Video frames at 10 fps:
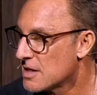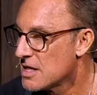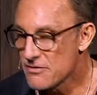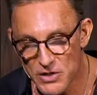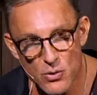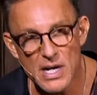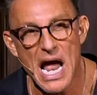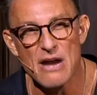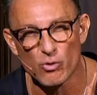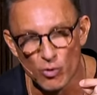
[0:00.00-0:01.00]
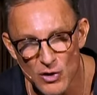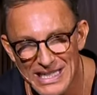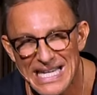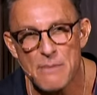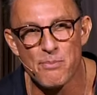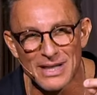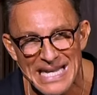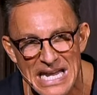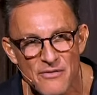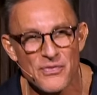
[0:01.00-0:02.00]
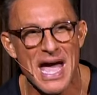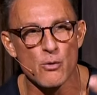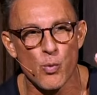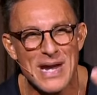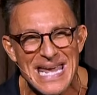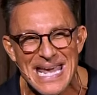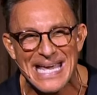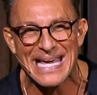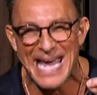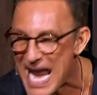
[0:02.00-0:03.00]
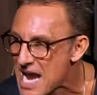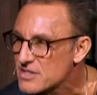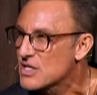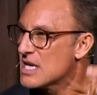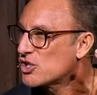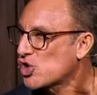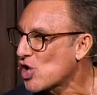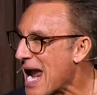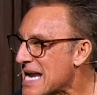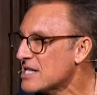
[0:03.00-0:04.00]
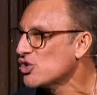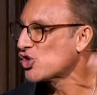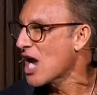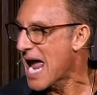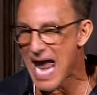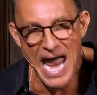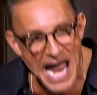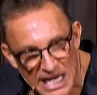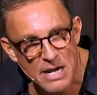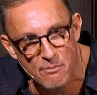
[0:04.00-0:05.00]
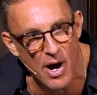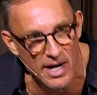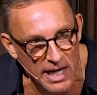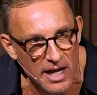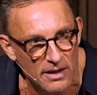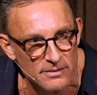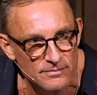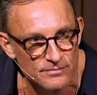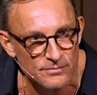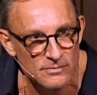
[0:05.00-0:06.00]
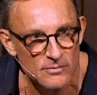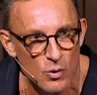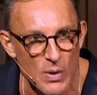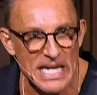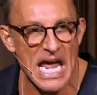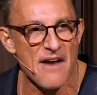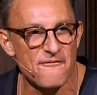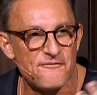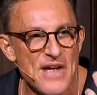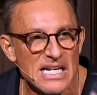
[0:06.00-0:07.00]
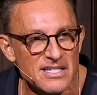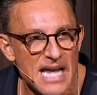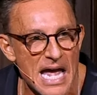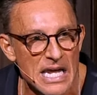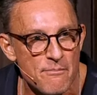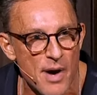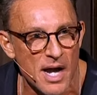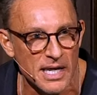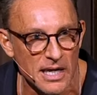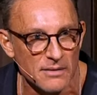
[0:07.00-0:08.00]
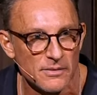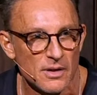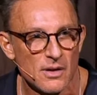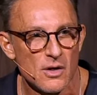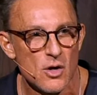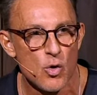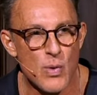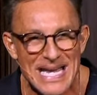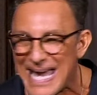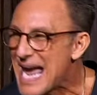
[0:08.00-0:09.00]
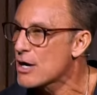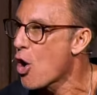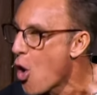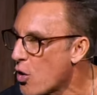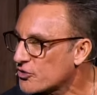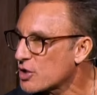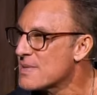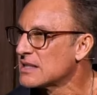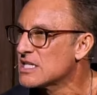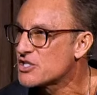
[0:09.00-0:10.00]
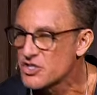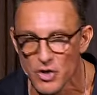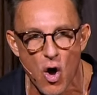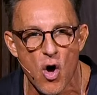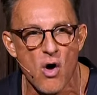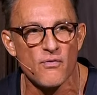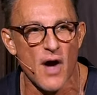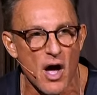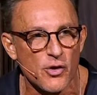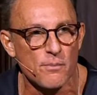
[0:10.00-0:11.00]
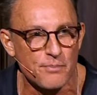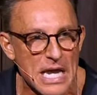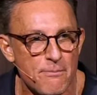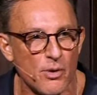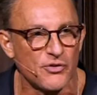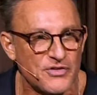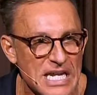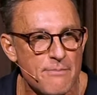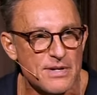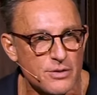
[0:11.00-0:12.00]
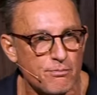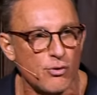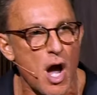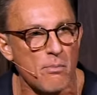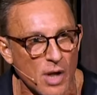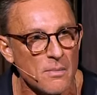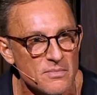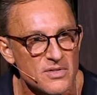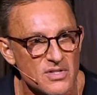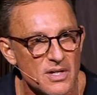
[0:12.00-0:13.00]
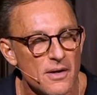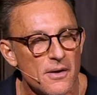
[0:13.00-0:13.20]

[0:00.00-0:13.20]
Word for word: If you and I really believe that we can't change anybody, we can't fix anybody, we can't ultimately solve other people's deepest problems.